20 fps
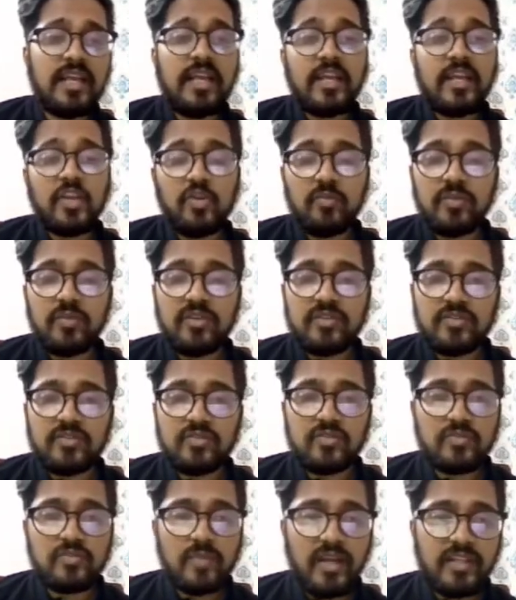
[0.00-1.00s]
human
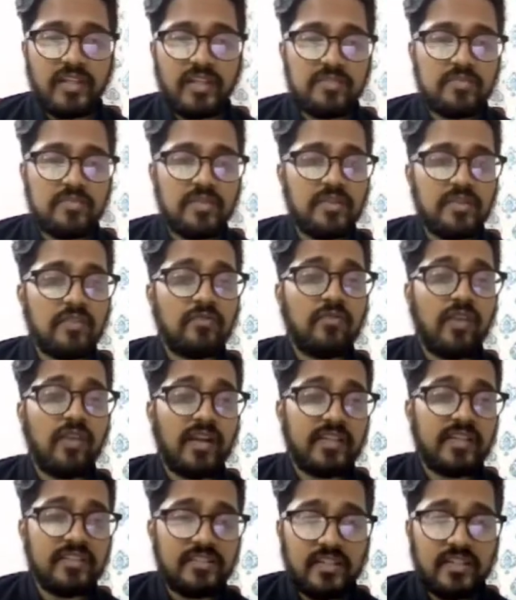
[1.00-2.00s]
resource management,
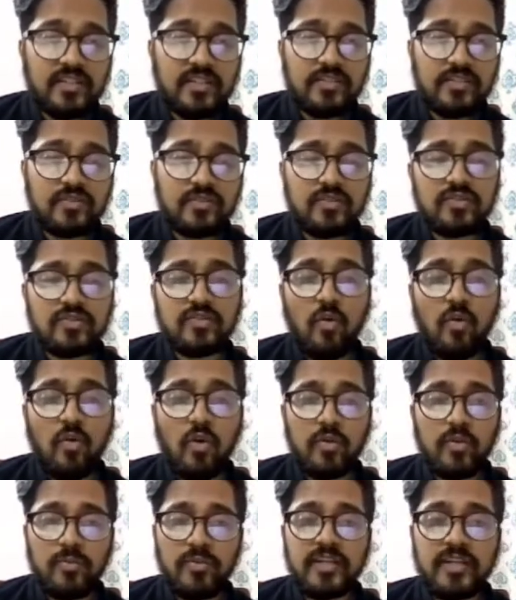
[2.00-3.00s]
financial resource,
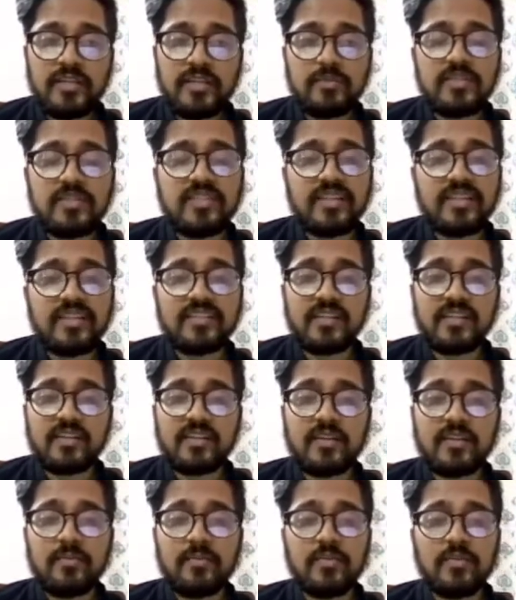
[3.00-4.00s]
corporate image, etc.
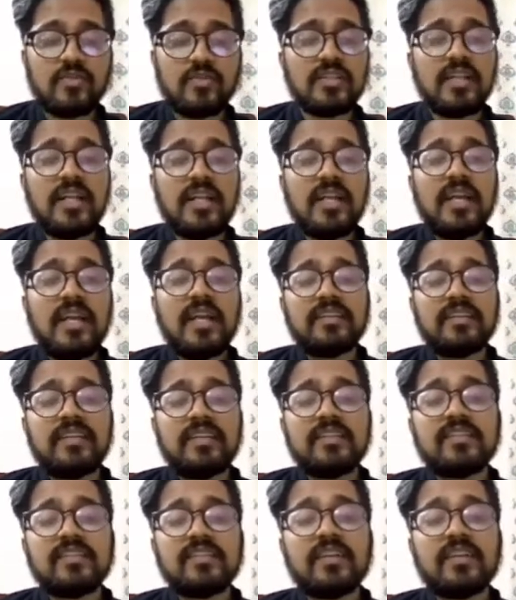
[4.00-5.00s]
Because these
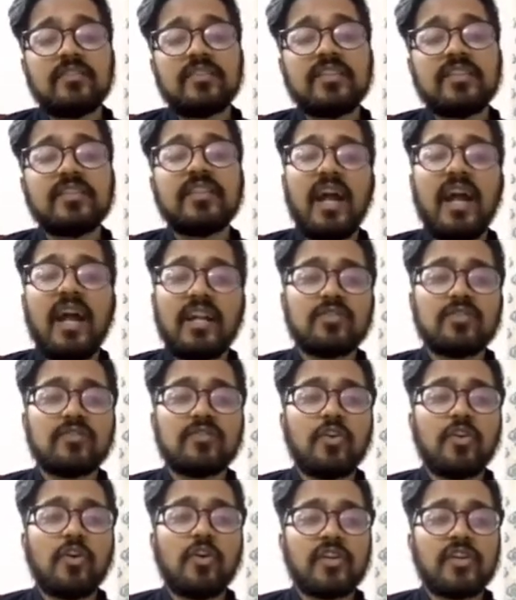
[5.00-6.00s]
are within the hands of the
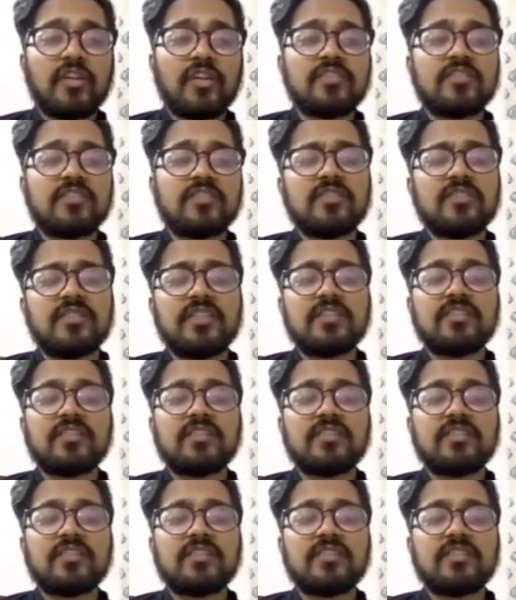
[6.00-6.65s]
organization. These